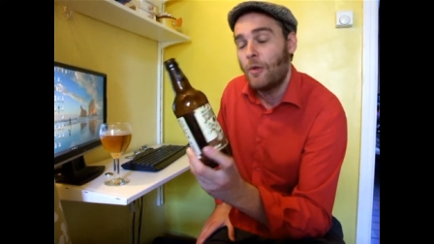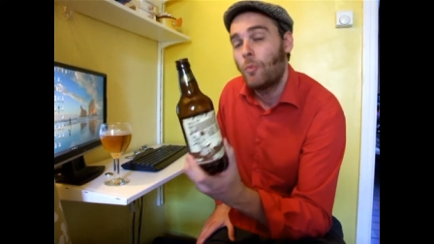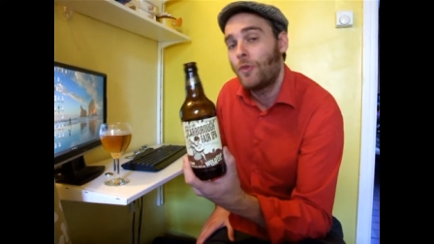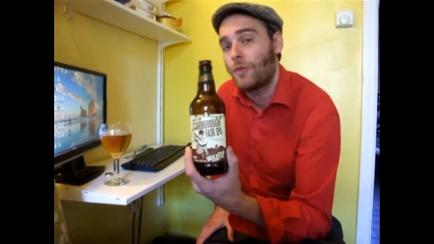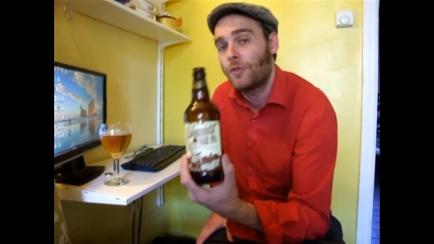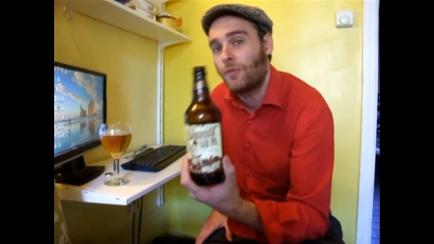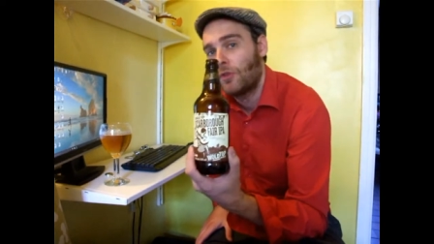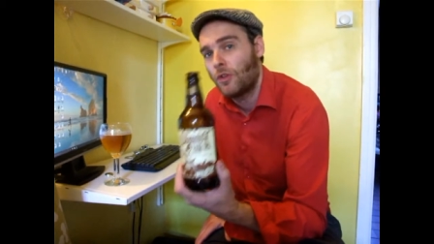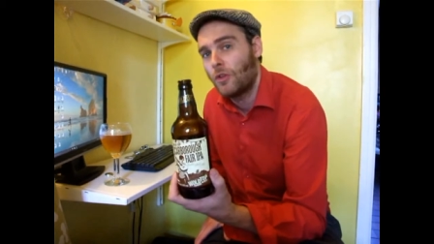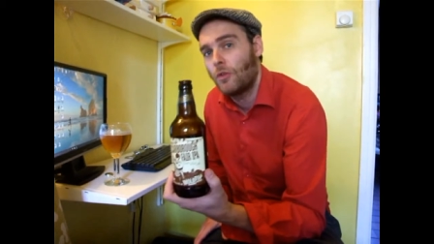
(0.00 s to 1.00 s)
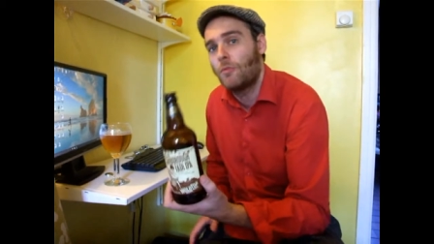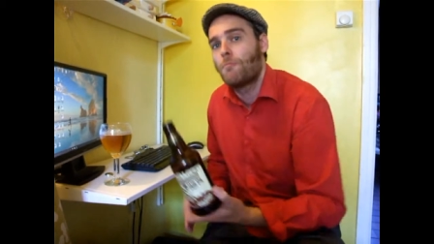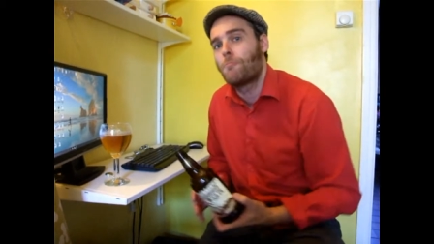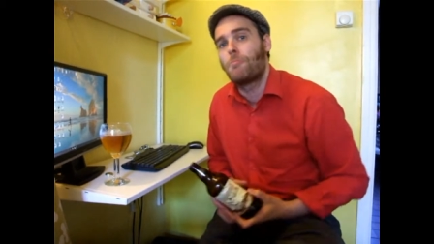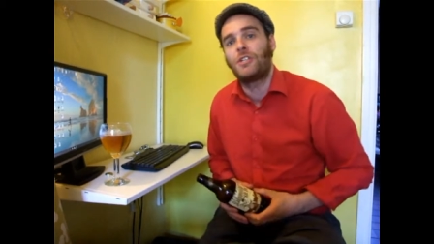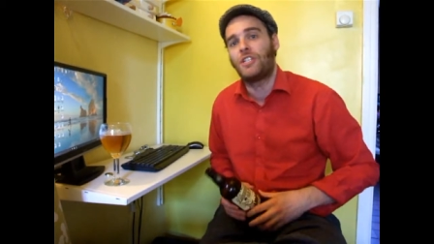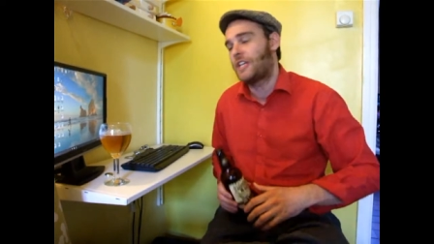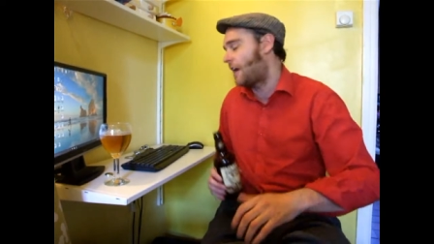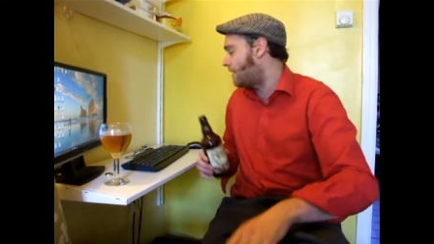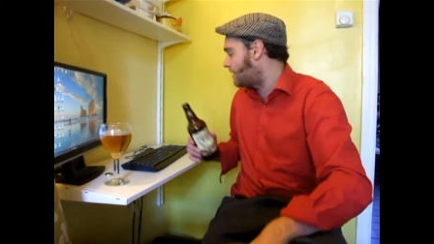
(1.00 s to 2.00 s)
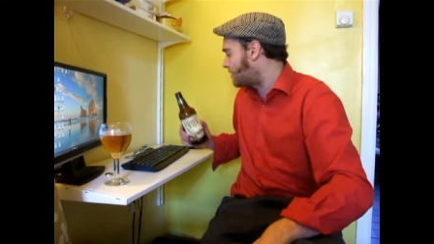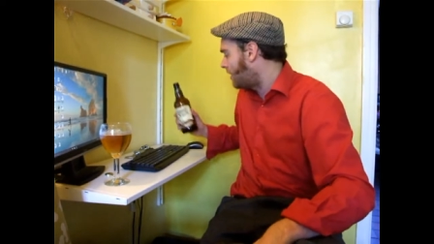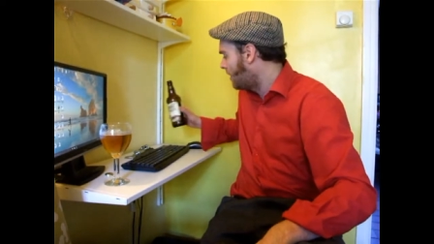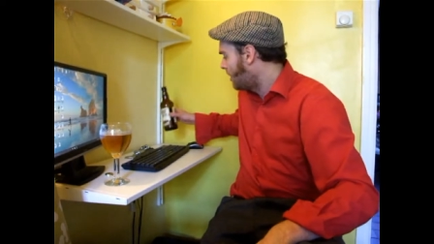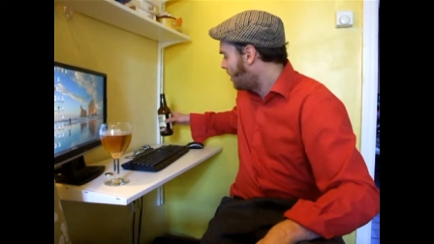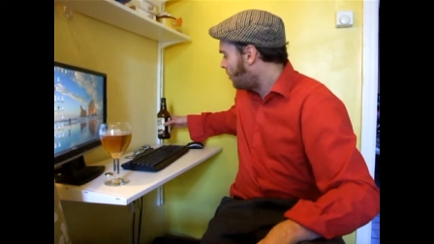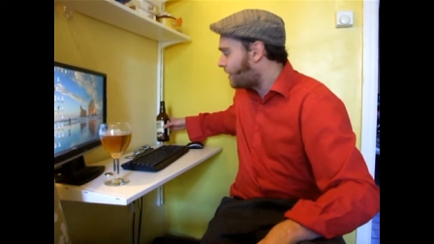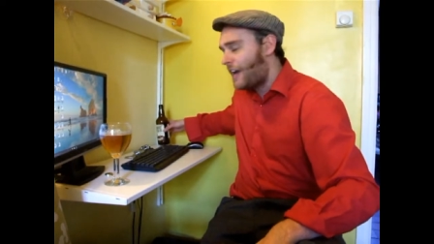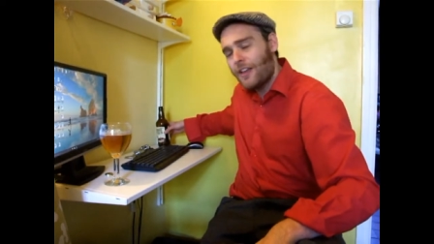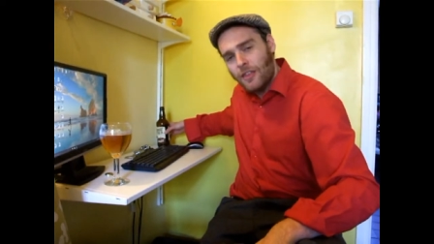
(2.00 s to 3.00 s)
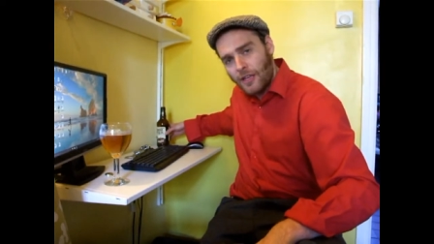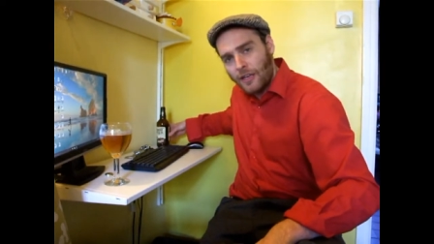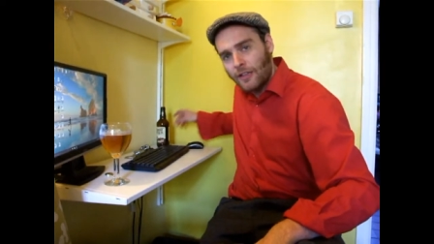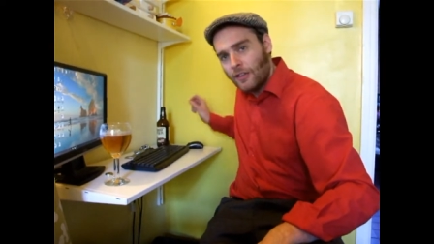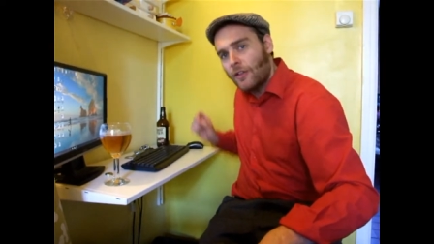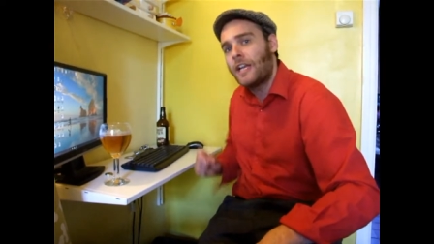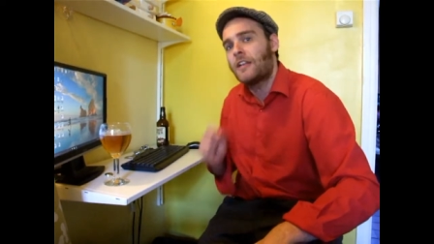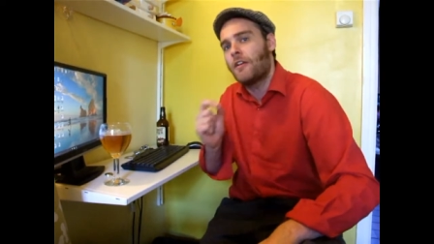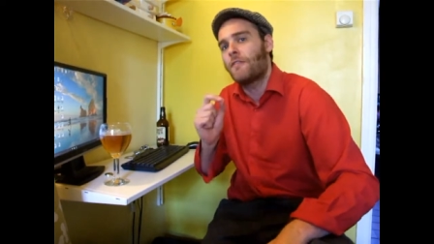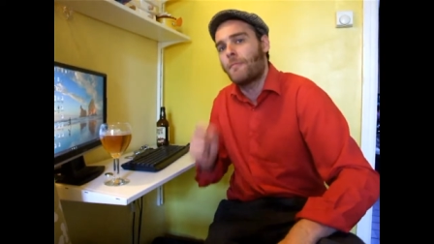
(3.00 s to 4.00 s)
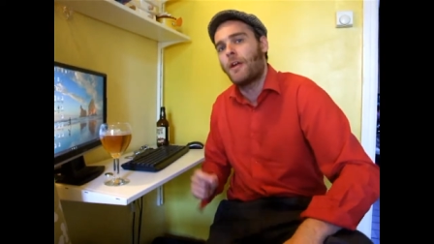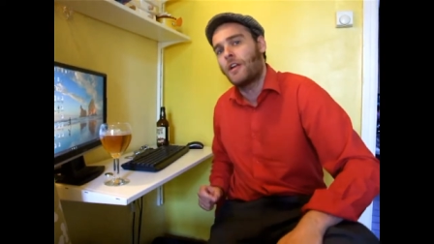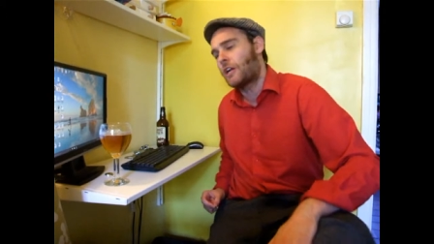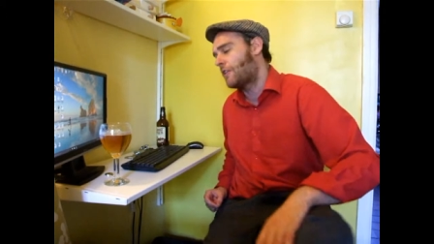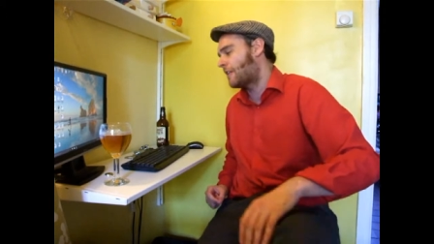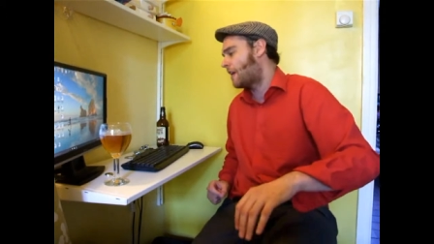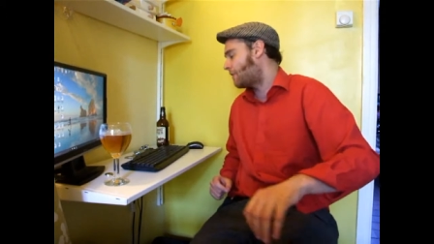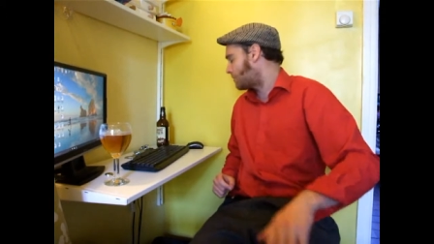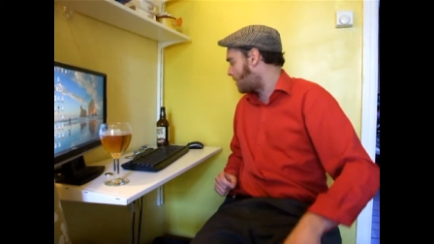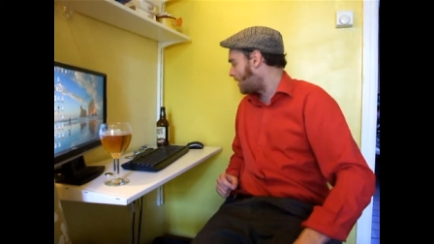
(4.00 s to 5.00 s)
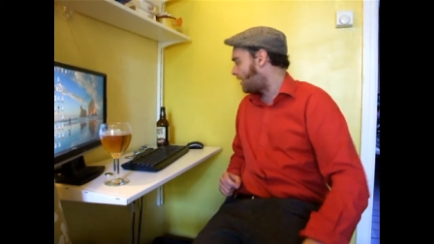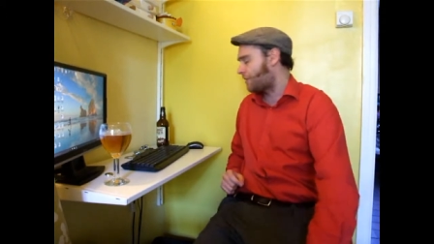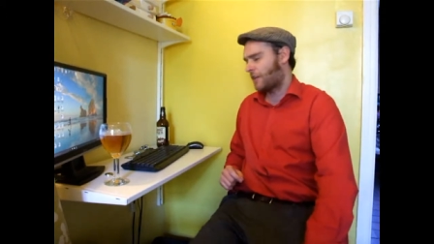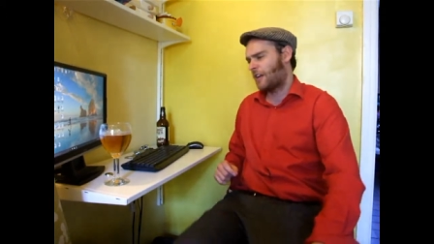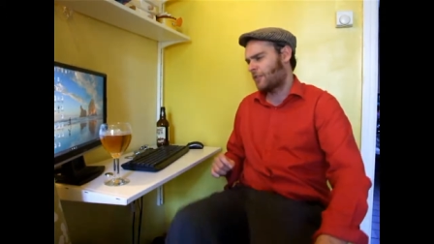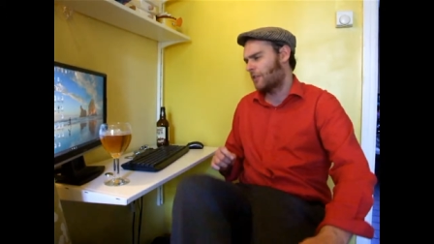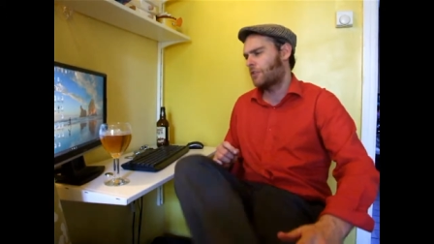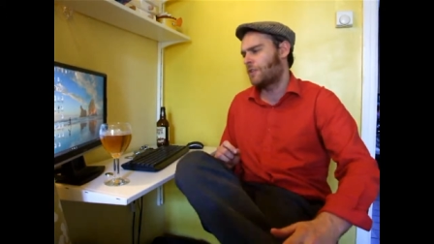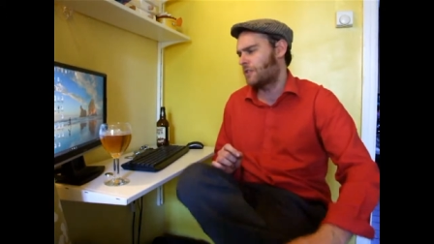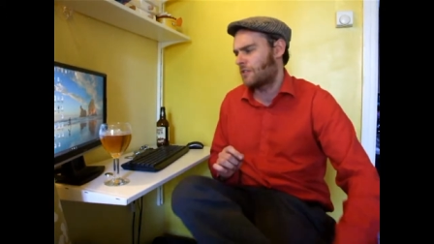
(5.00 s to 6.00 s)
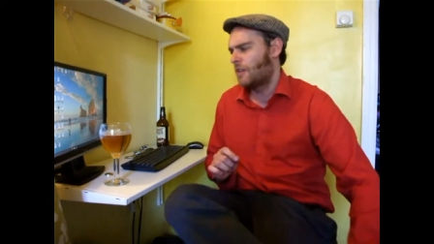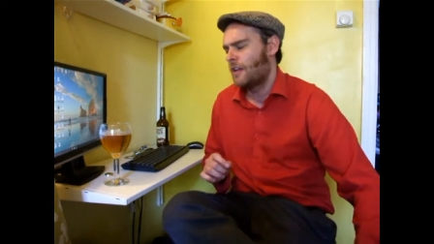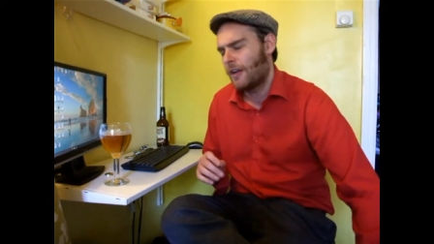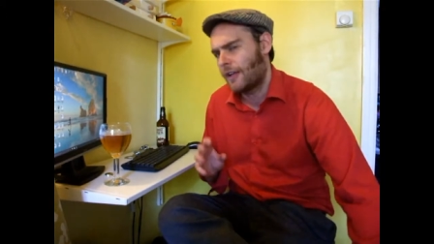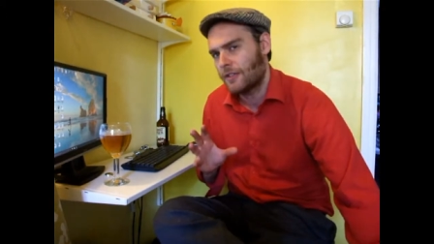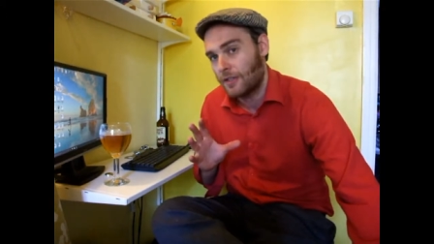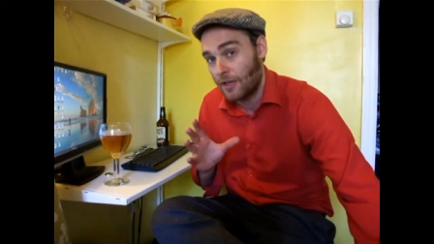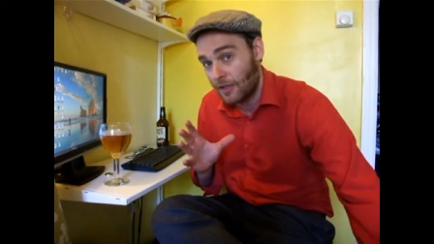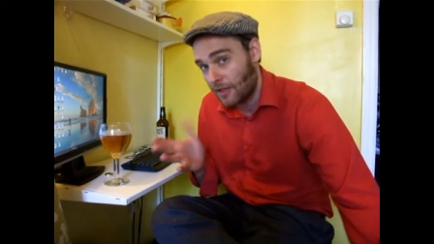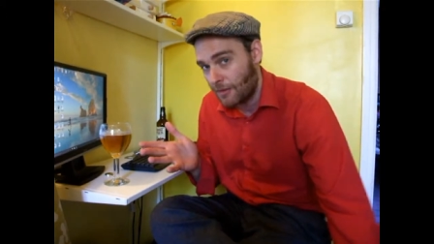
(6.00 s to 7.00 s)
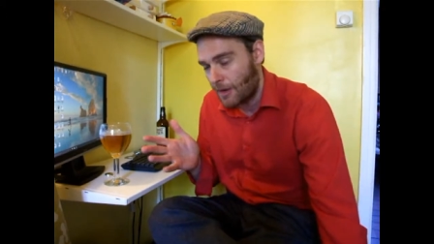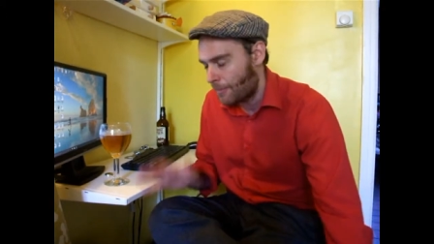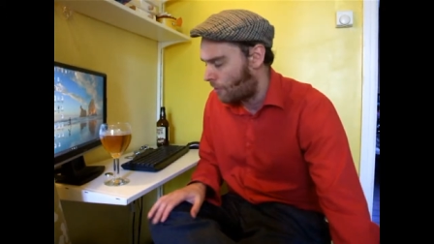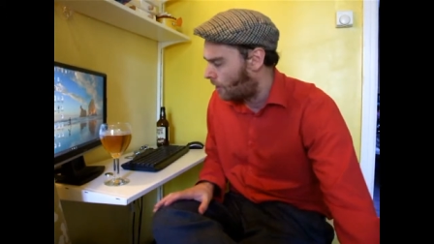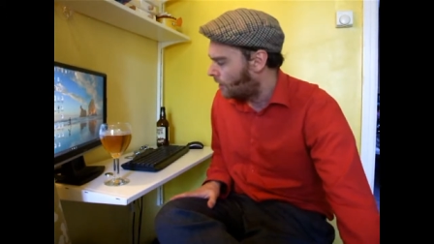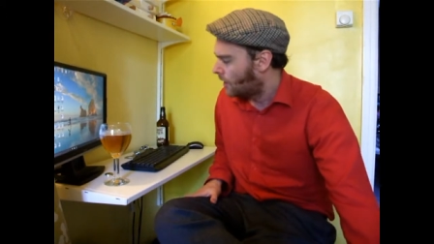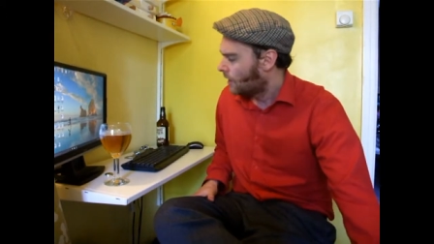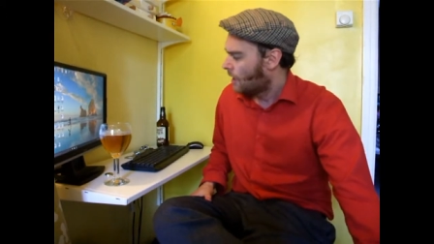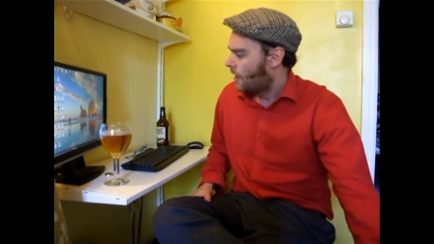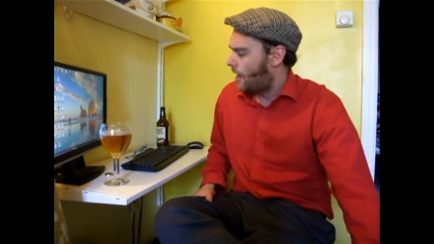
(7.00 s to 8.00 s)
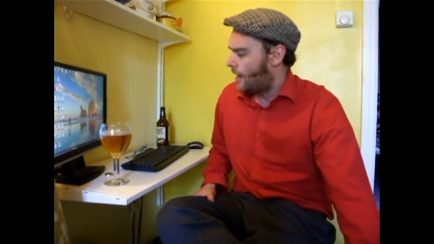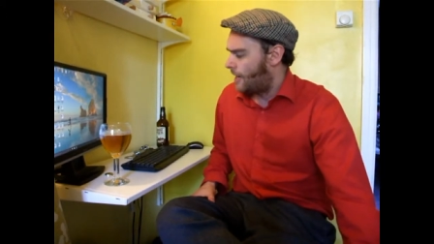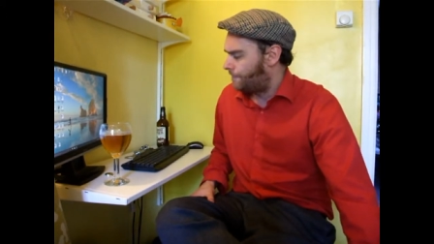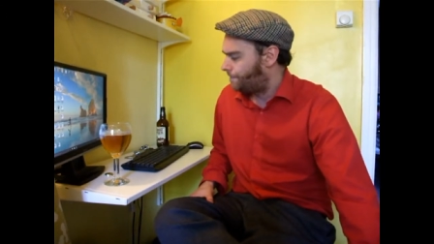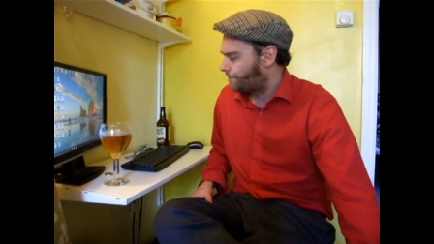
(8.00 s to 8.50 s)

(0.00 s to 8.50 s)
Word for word: that's full of British character, with I think a little hint of America in there as well. I think I think there is a cascade in there. I might be wrong. Um,